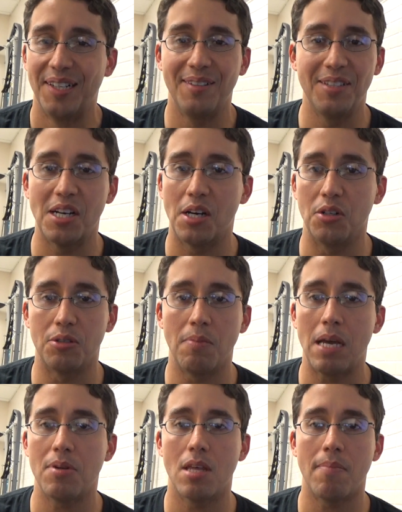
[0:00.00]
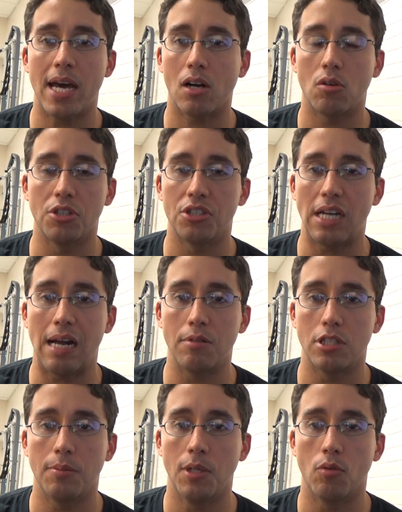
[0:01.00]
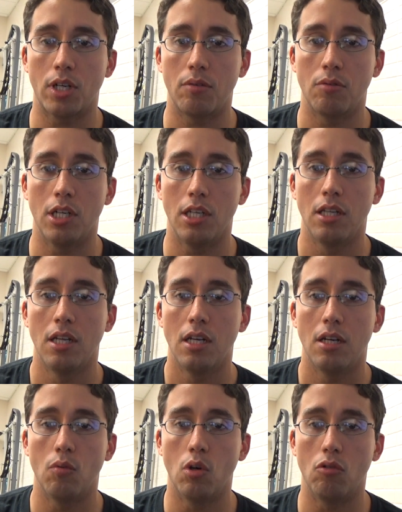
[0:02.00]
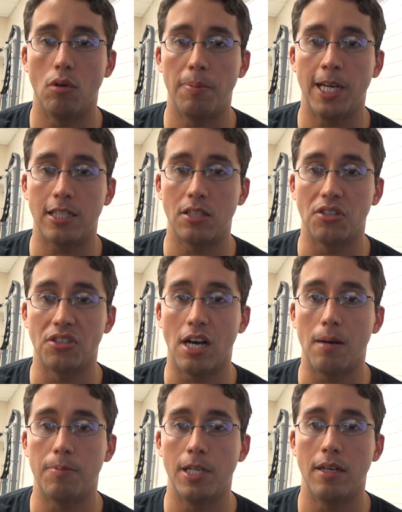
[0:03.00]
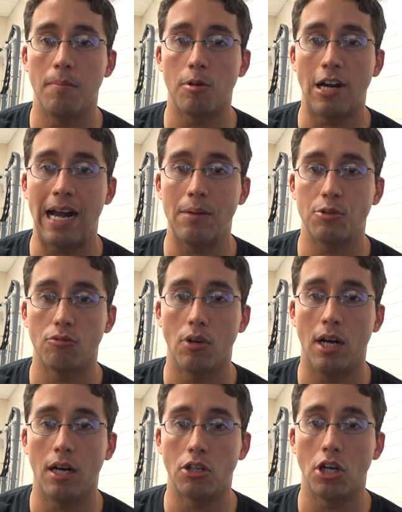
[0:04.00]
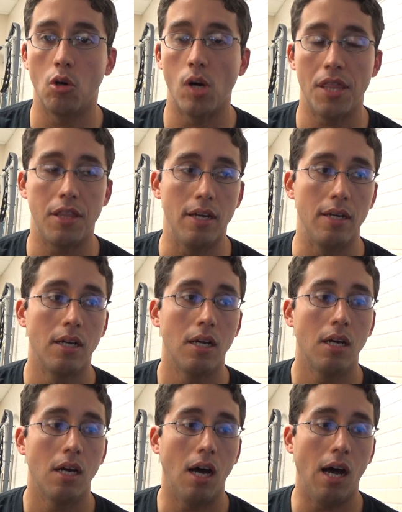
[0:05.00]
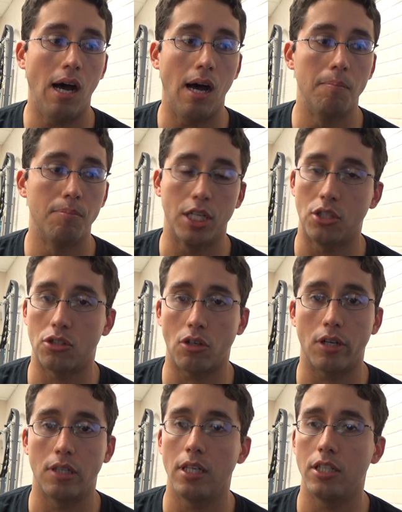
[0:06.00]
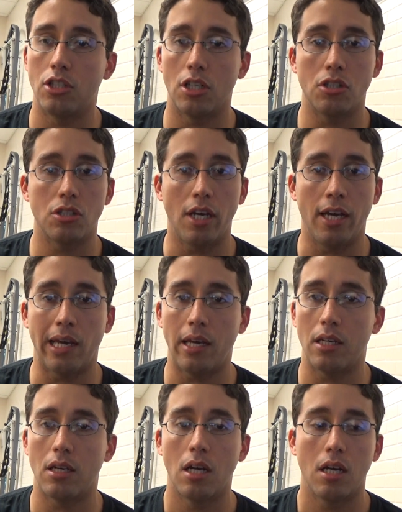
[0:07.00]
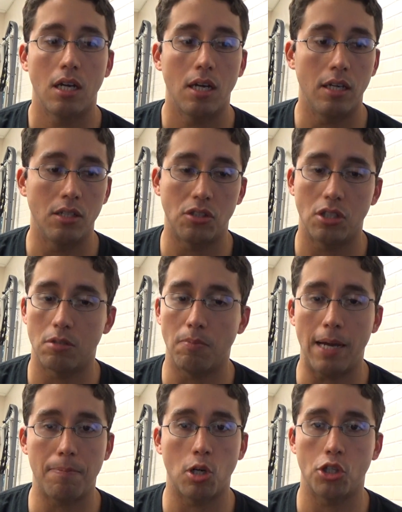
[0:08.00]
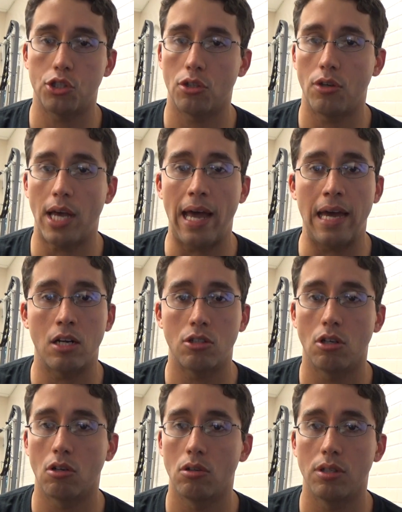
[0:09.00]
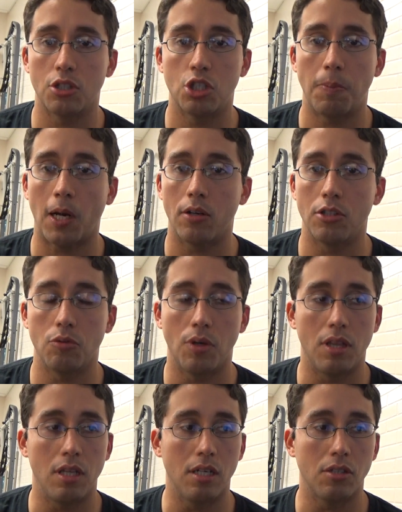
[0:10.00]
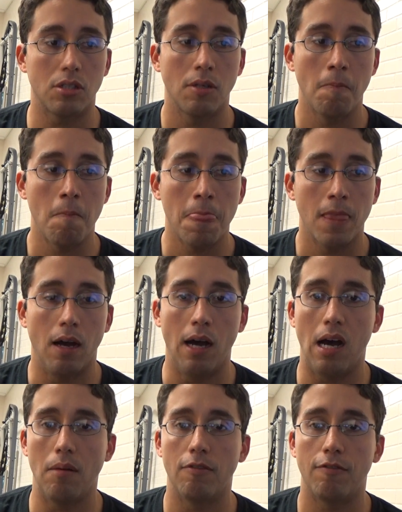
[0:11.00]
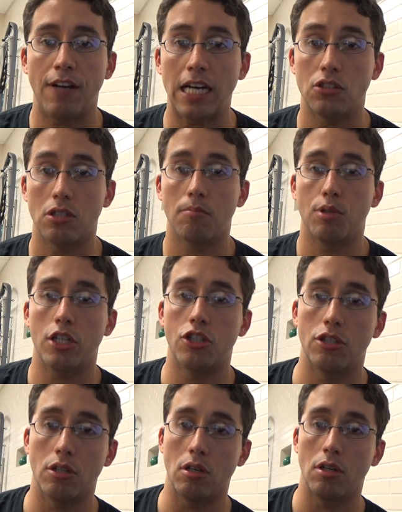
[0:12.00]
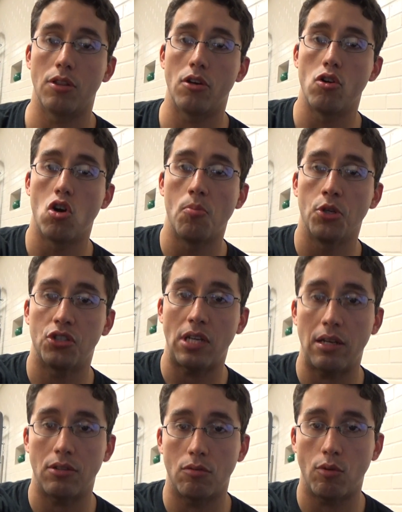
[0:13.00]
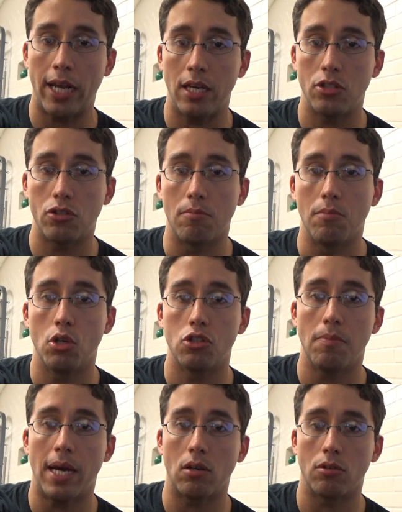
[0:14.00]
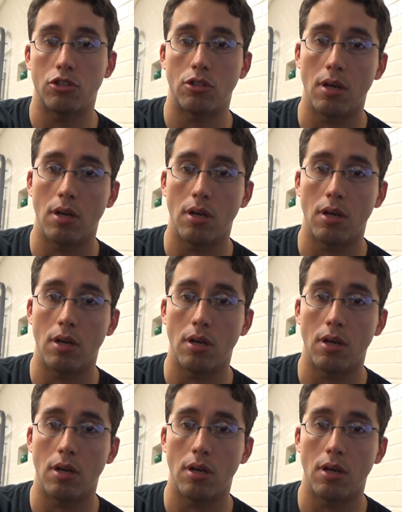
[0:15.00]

who knows, maybe the medical establishment will, will, will, will pick this up and, and perhaps uh, go with it. Um, but it's certainly just a, it's just my personal anecdotal experience with this. Um, fasting blood sugar, the normal standard range on most medical,